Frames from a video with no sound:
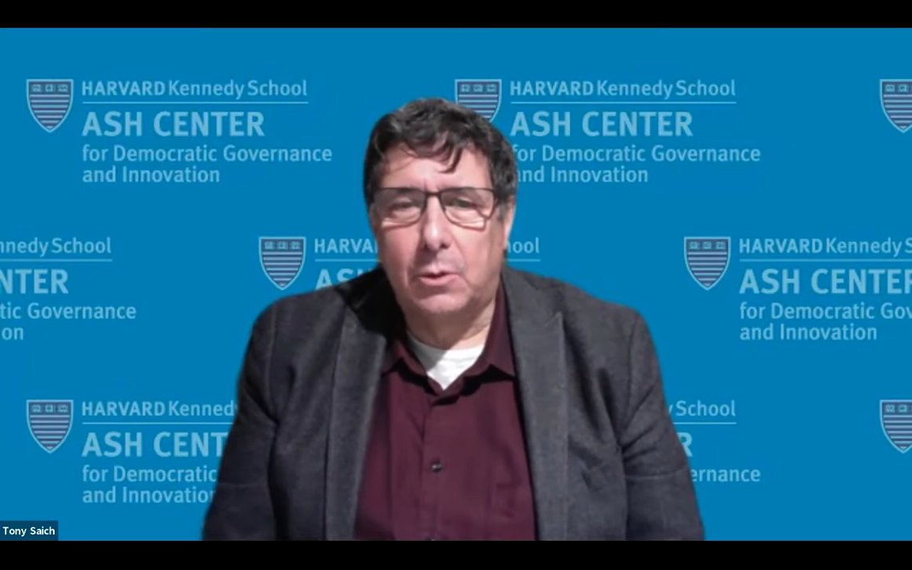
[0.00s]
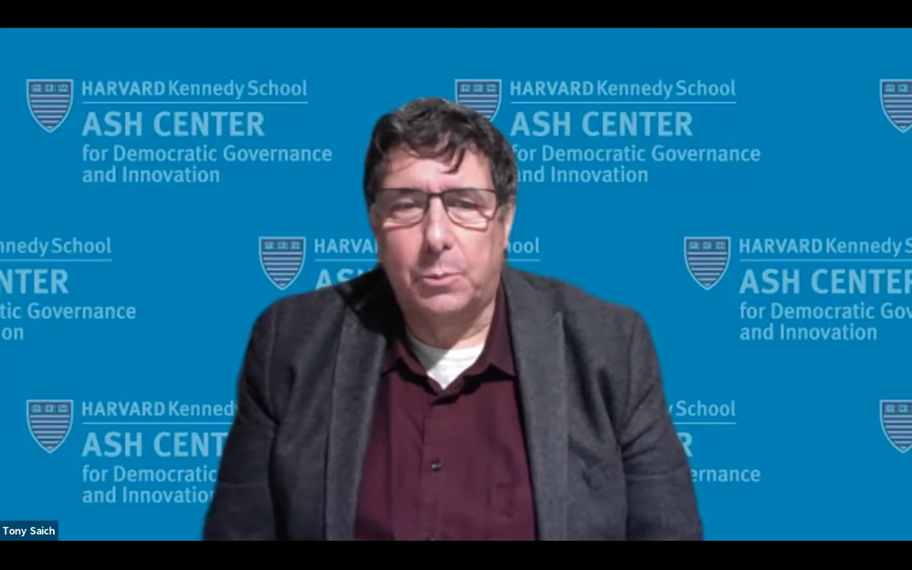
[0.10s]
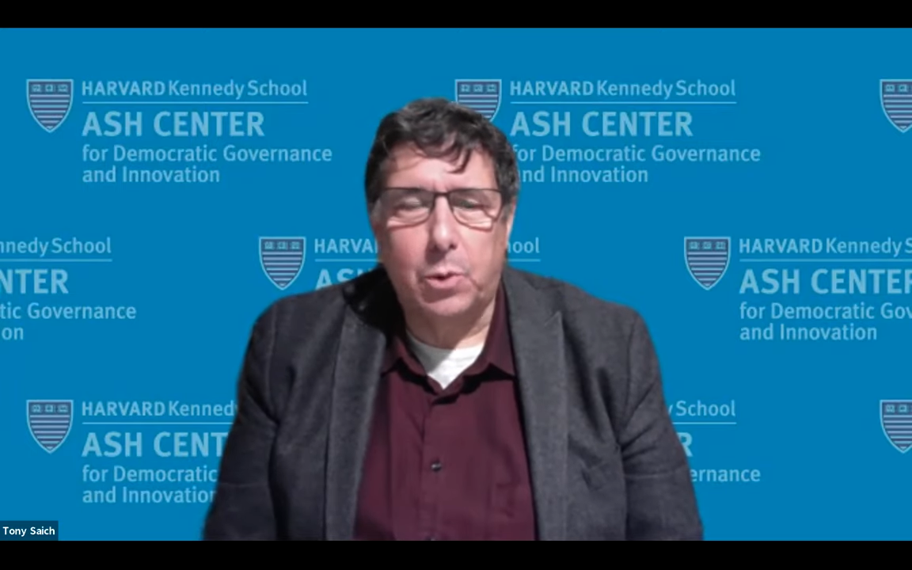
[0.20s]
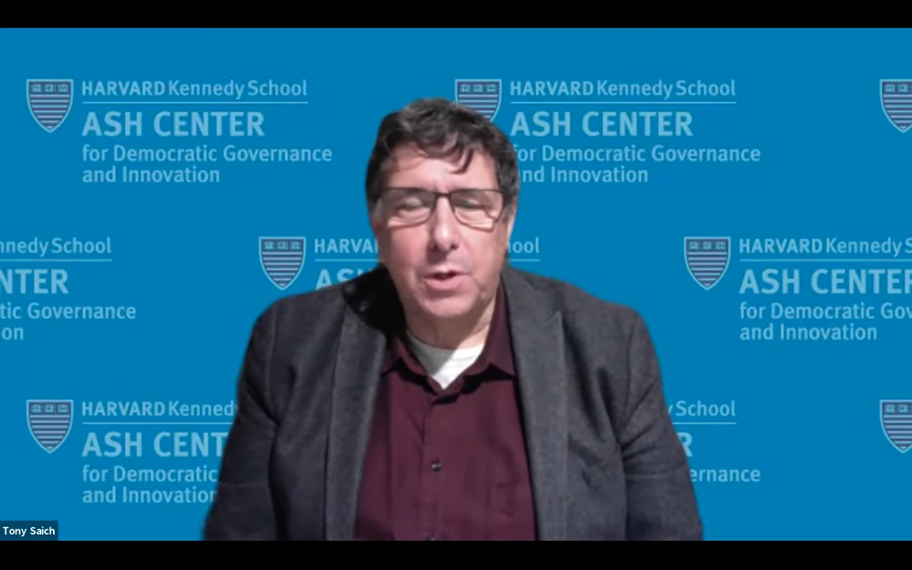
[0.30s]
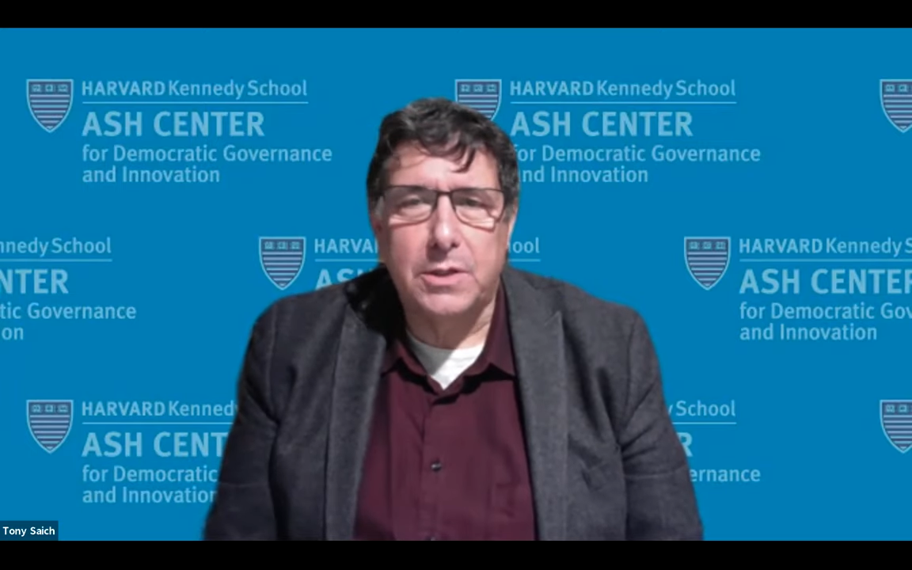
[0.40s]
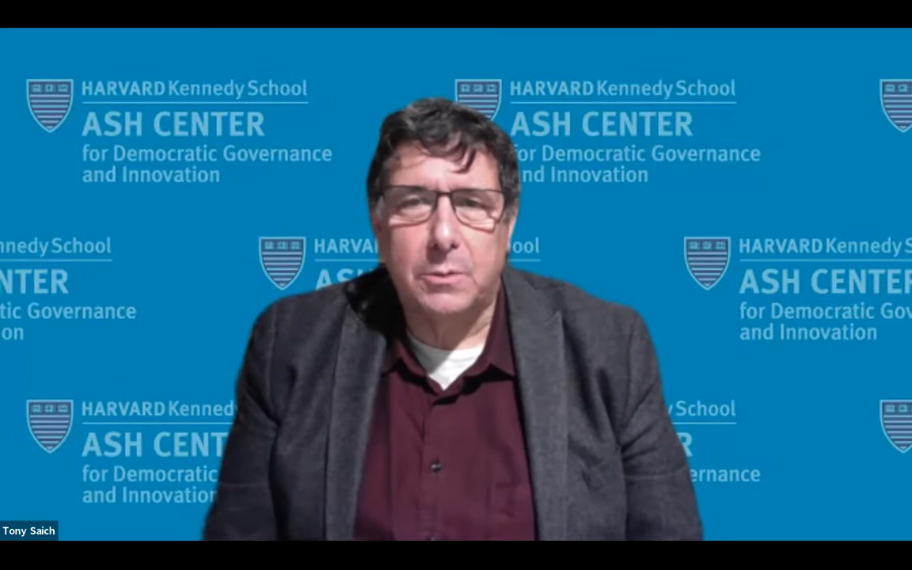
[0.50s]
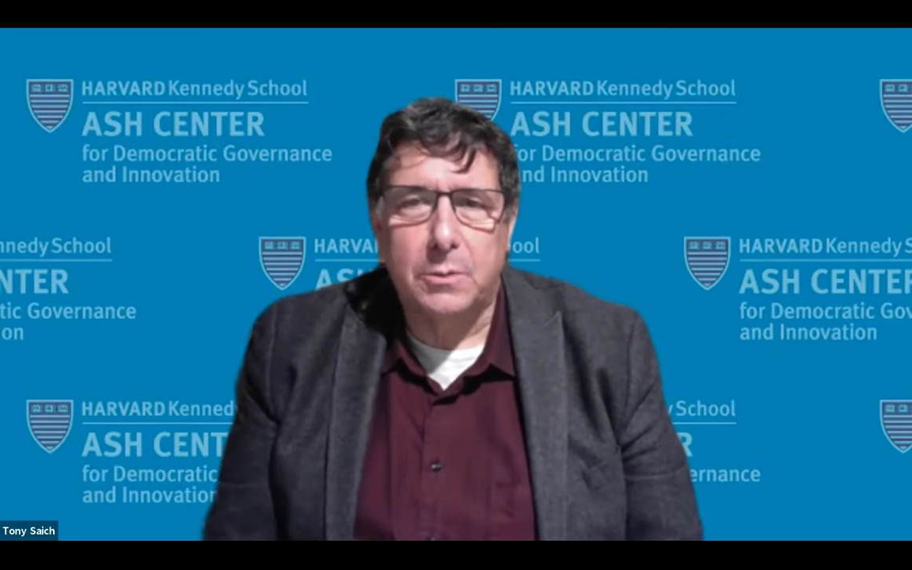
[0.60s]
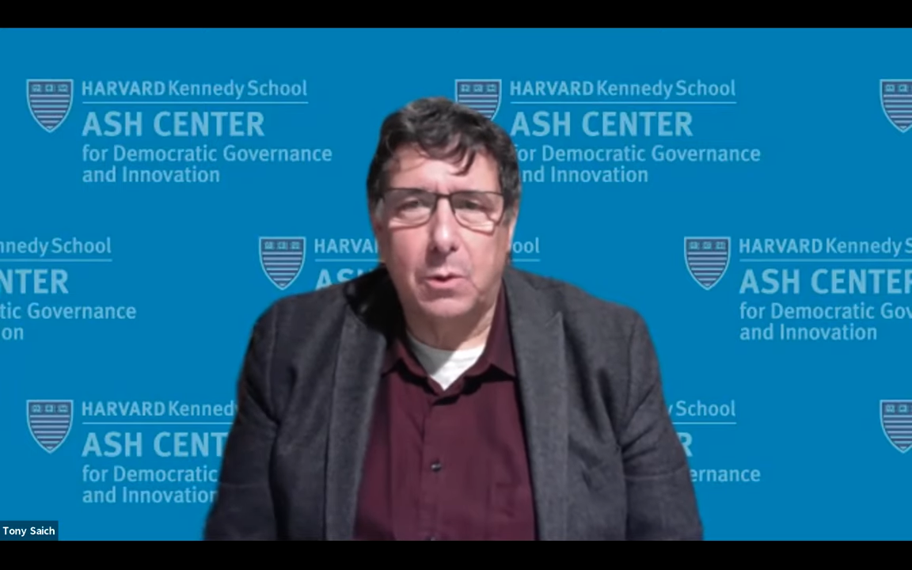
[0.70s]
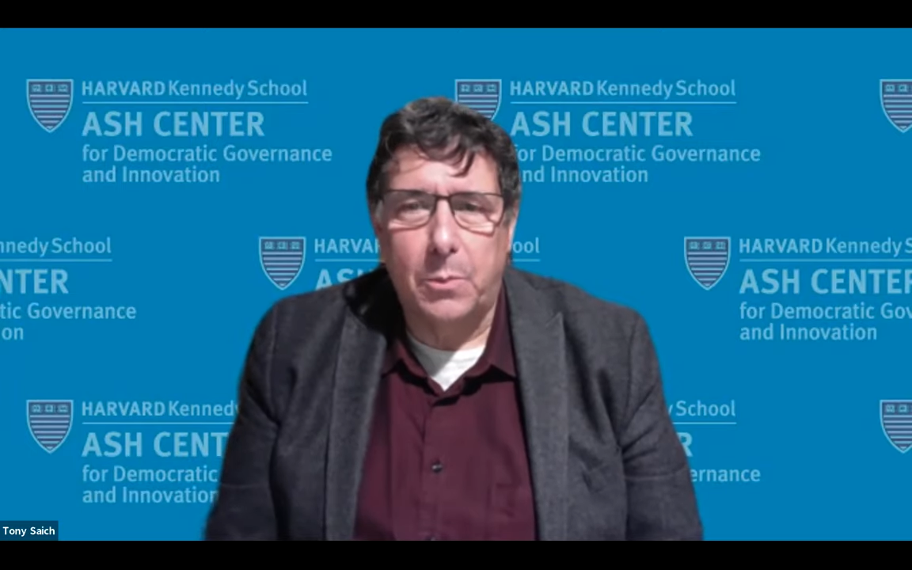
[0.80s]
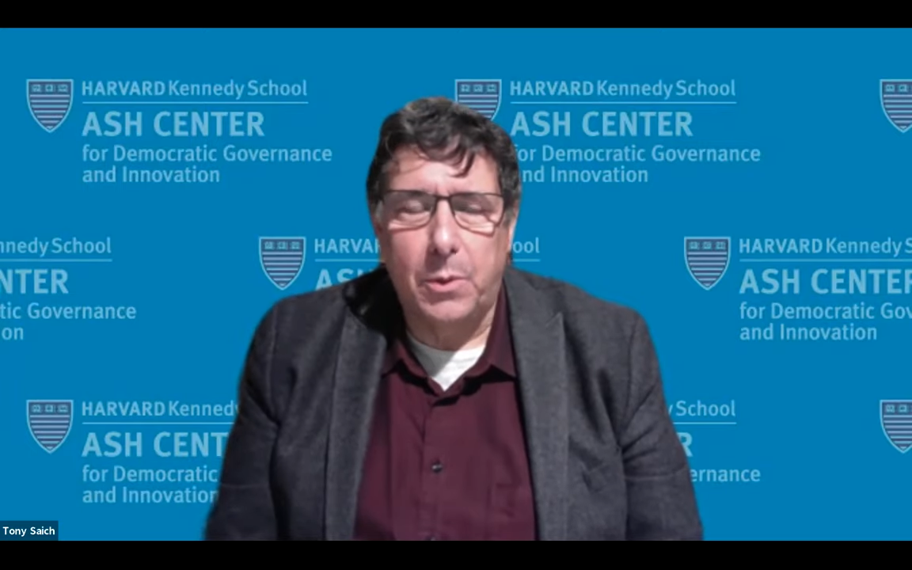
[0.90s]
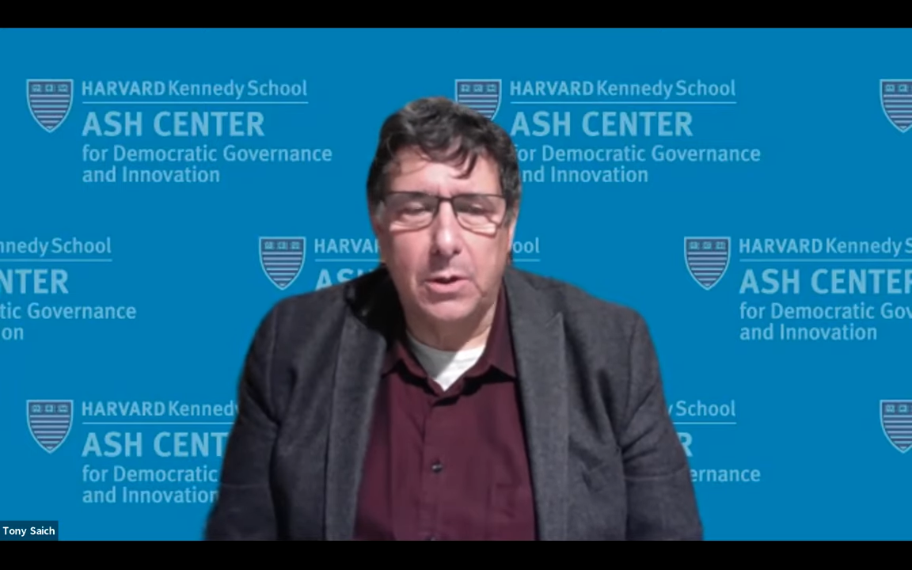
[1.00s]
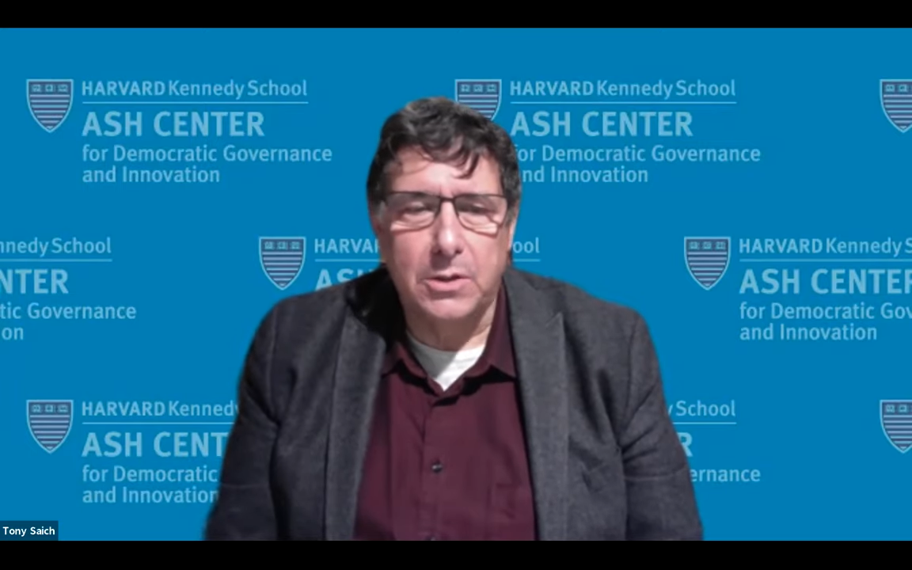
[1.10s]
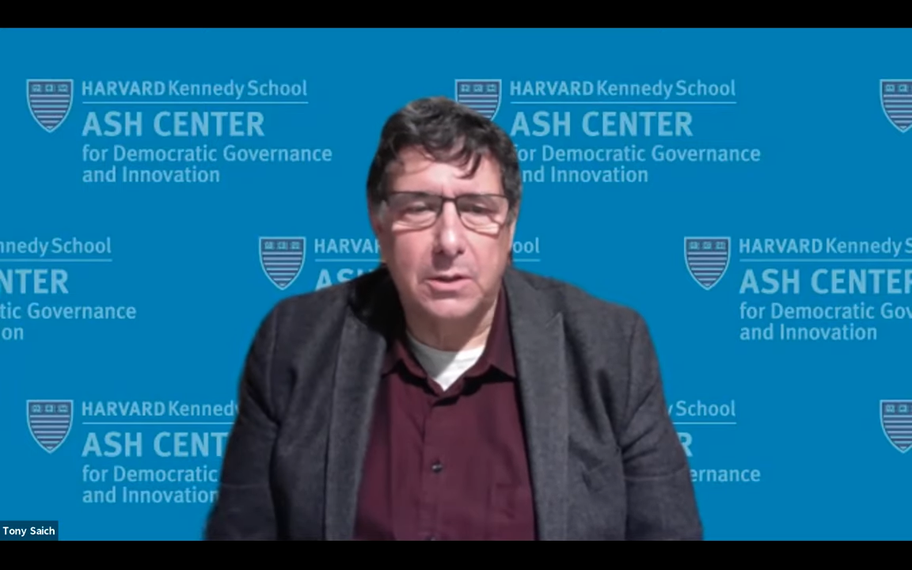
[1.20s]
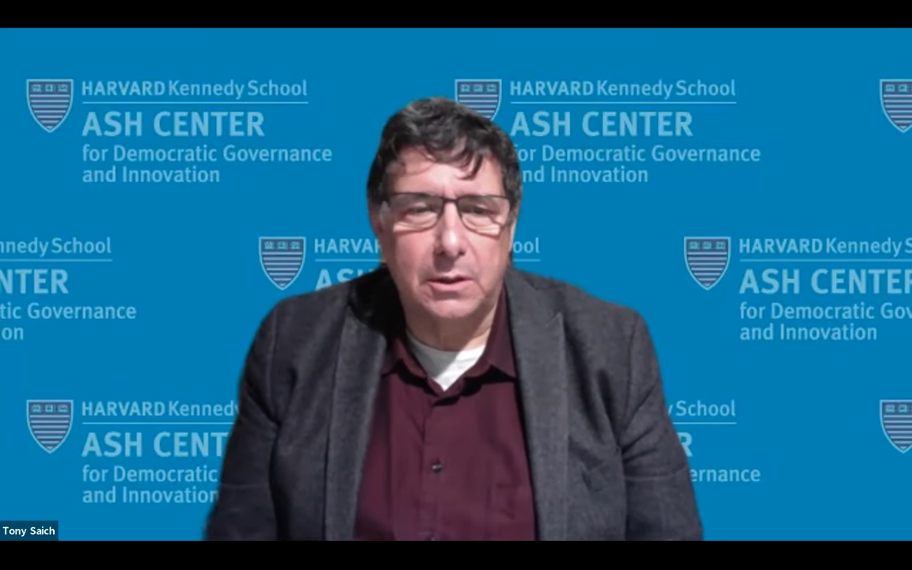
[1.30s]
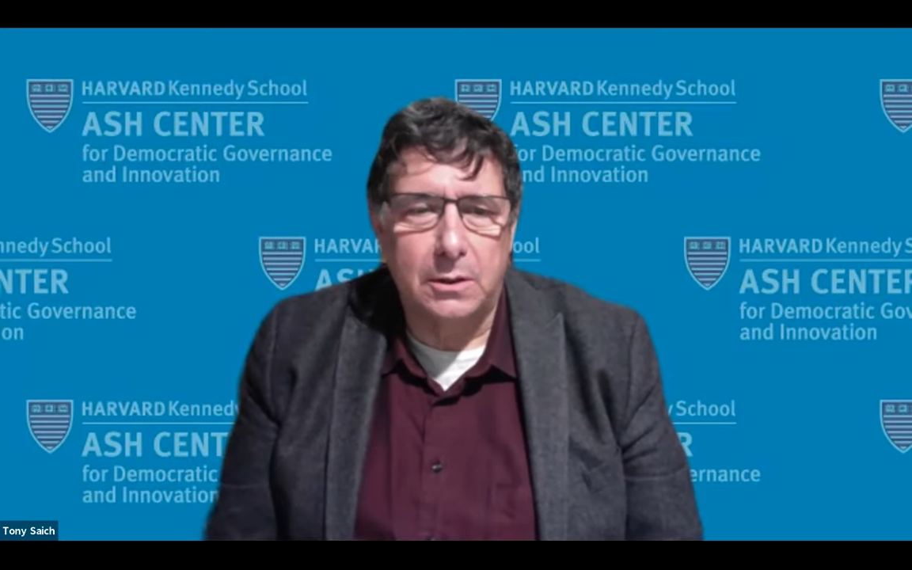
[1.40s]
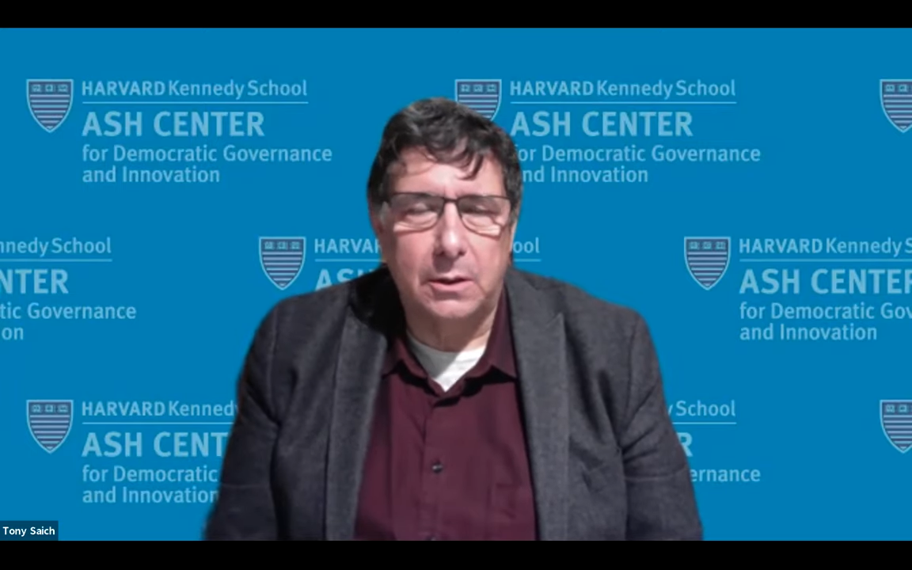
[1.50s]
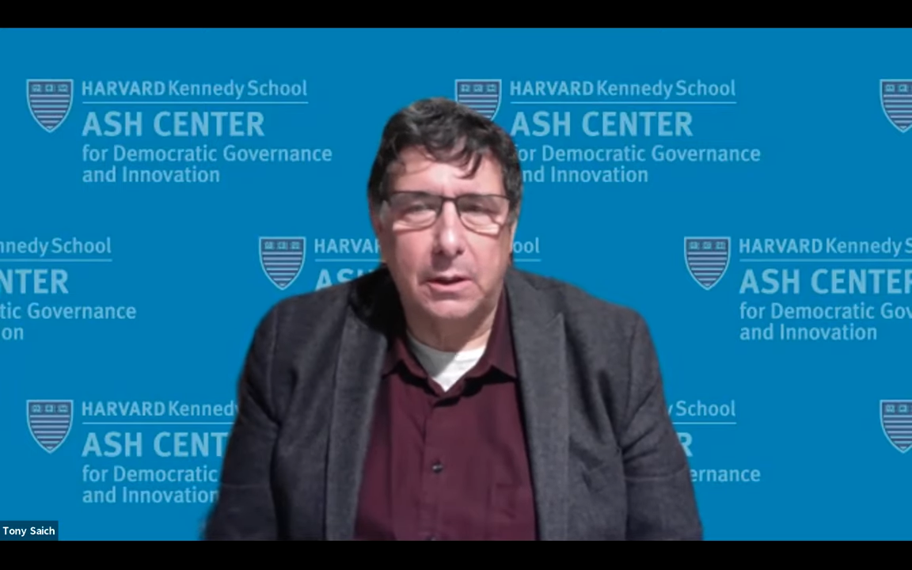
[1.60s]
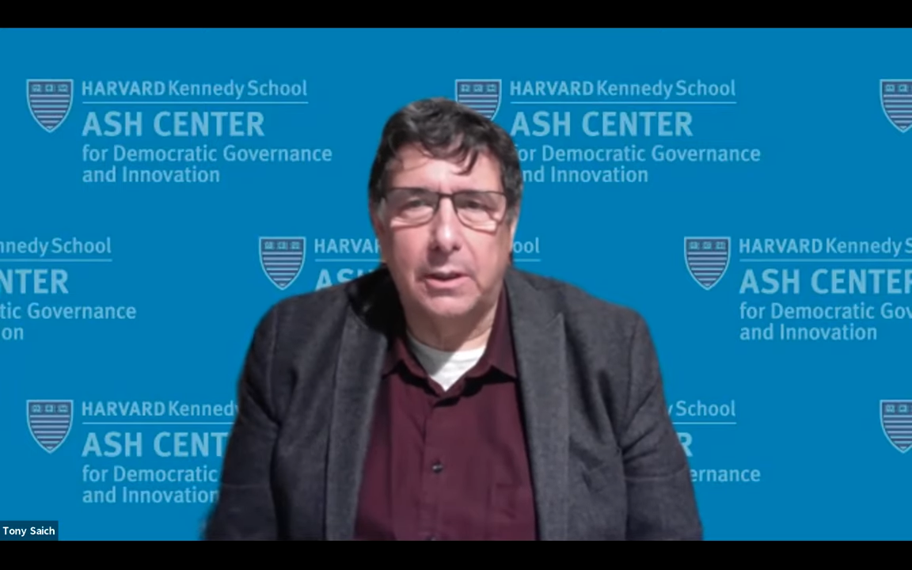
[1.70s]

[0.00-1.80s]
the principal person